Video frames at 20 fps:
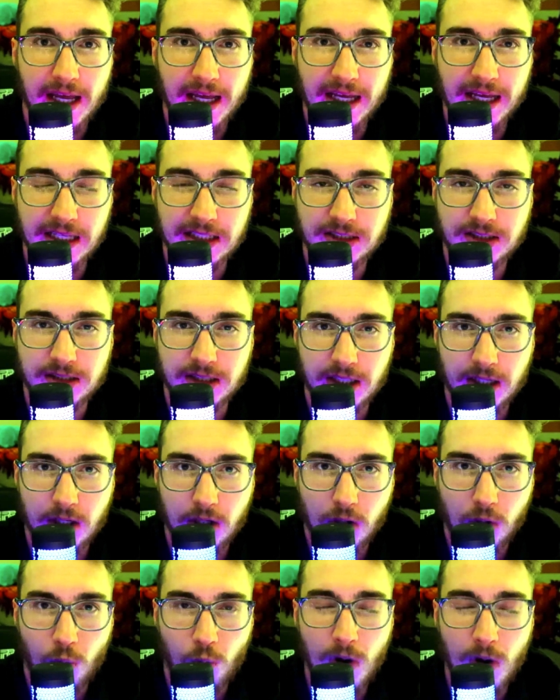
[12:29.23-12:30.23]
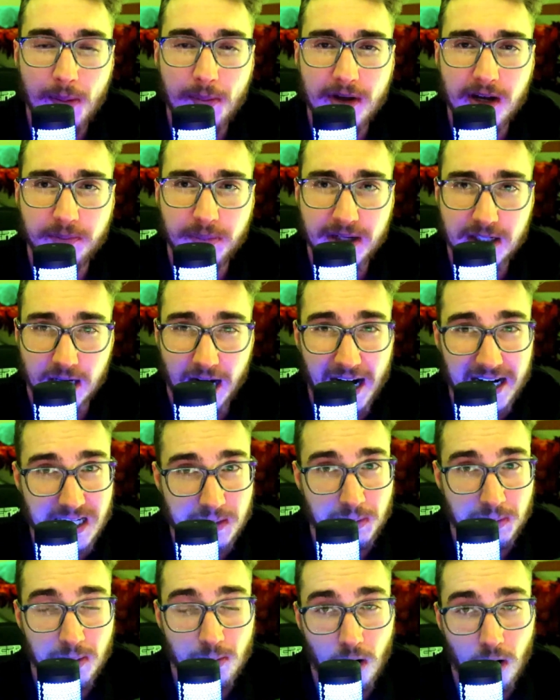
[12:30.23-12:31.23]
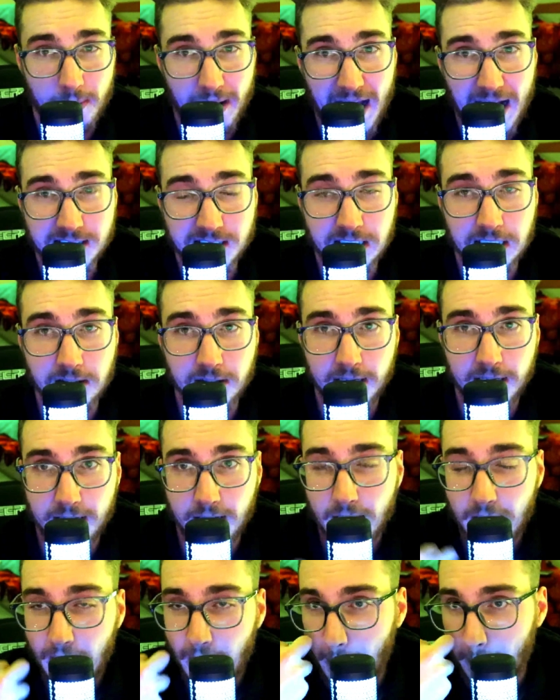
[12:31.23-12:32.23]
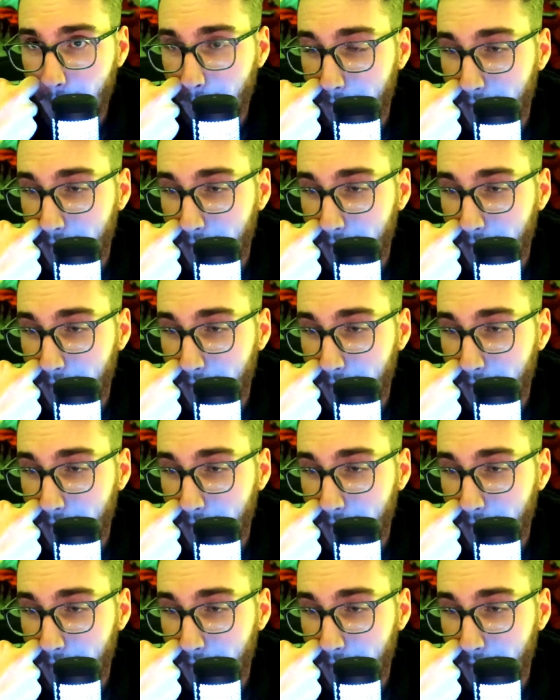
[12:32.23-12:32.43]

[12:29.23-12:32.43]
is women have been taught to be more masculine and men